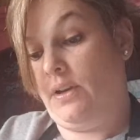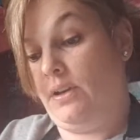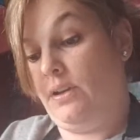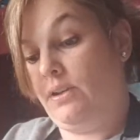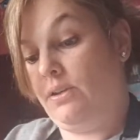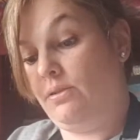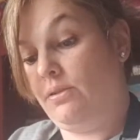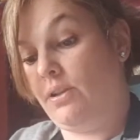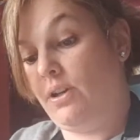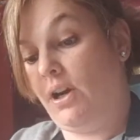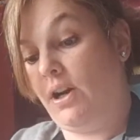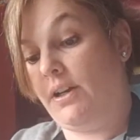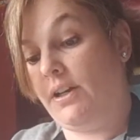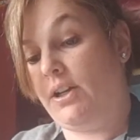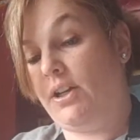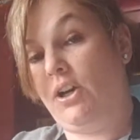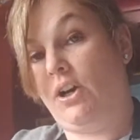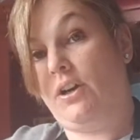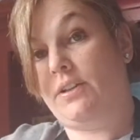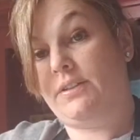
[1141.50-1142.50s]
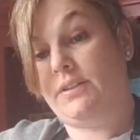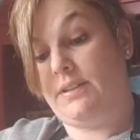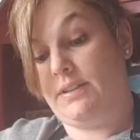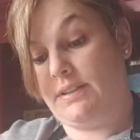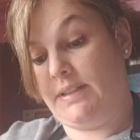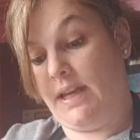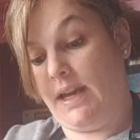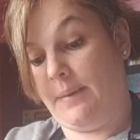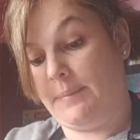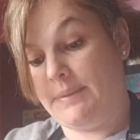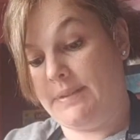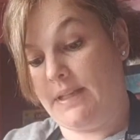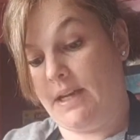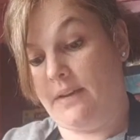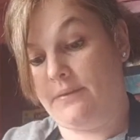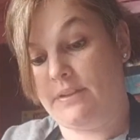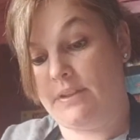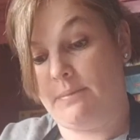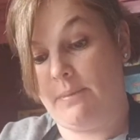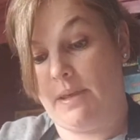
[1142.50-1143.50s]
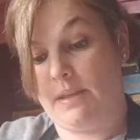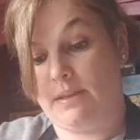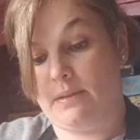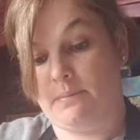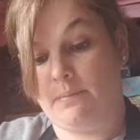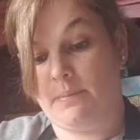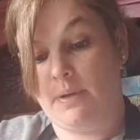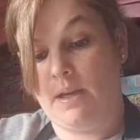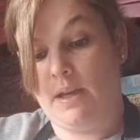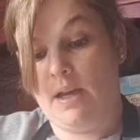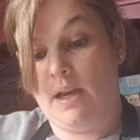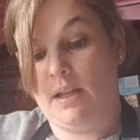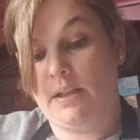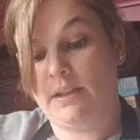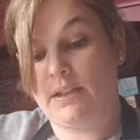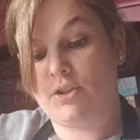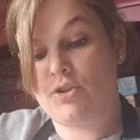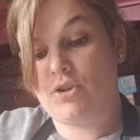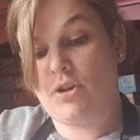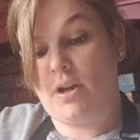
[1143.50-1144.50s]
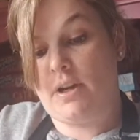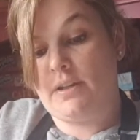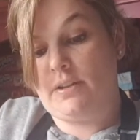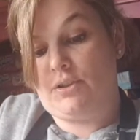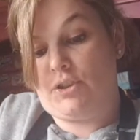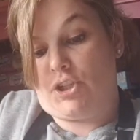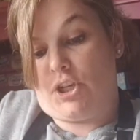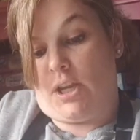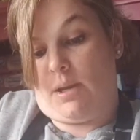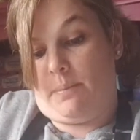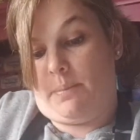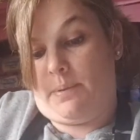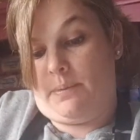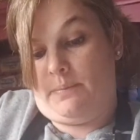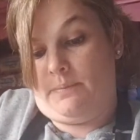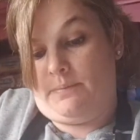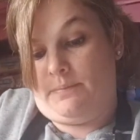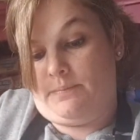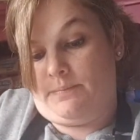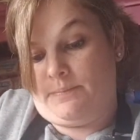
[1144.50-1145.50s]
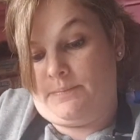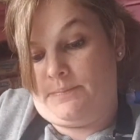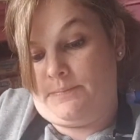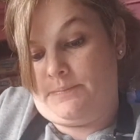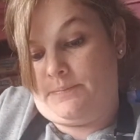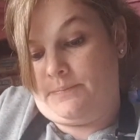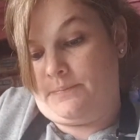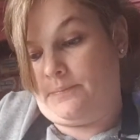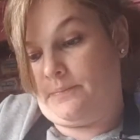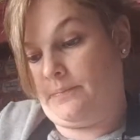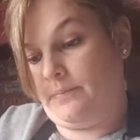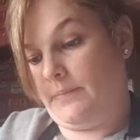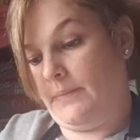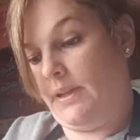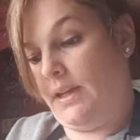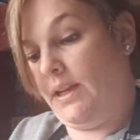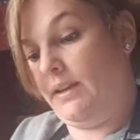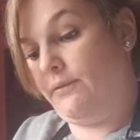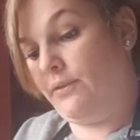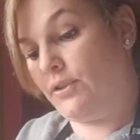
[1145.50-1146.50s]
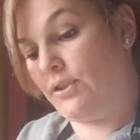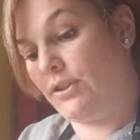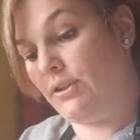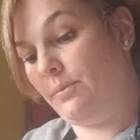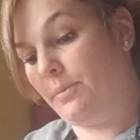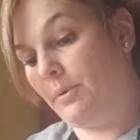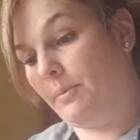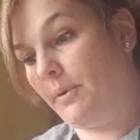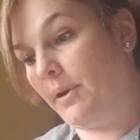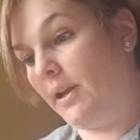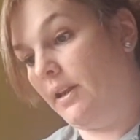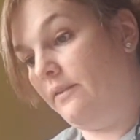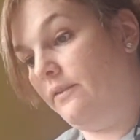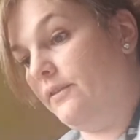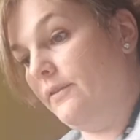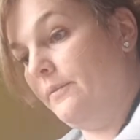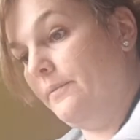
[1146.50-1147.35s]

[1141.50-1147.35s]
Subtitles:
you can kind of cut the tops off to make them like a triangle shape if you're super brave.